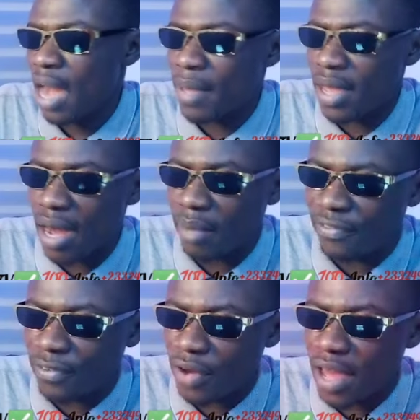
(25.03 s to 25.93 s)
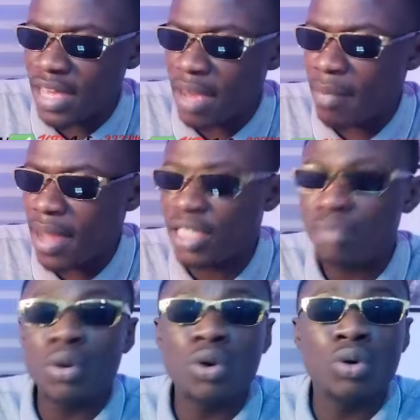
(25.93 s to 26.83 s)
na me come for
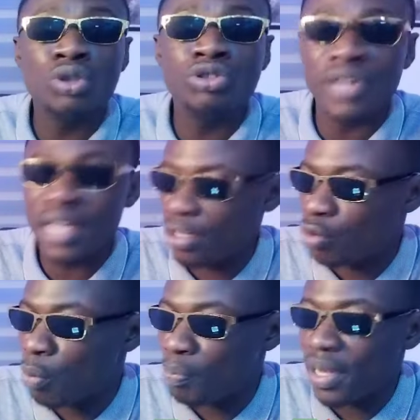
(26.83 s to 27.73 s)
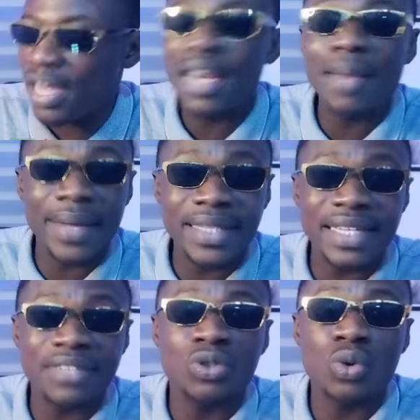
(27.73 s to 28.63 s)
Mighty Boho Drilling Company
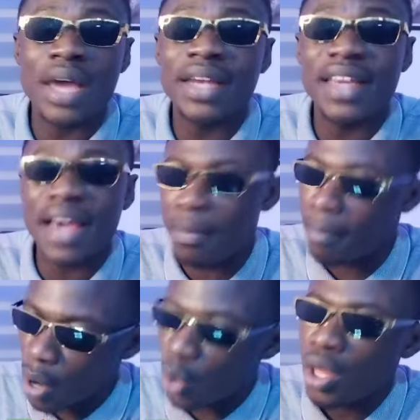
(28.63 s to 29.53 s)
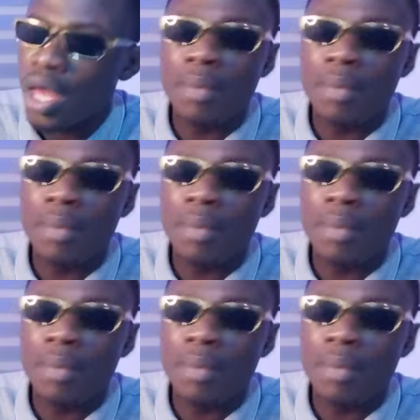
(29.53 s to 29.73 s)
Limited so at the amount.